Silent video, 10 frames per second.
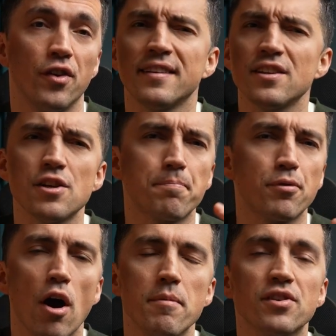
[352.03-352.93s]
Such a
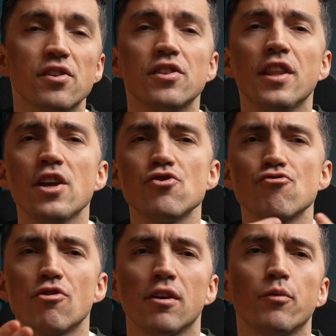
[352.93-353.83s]
promise
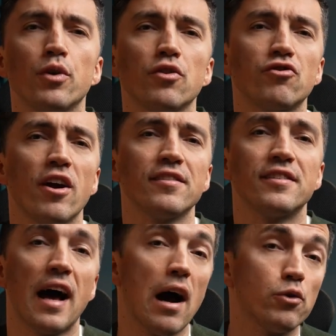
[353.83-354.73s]
naturally will raise
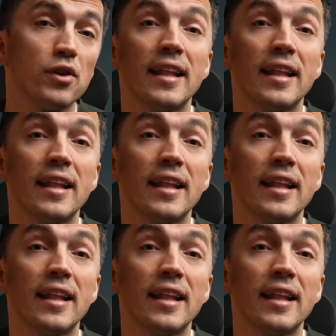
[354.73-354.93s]
doubts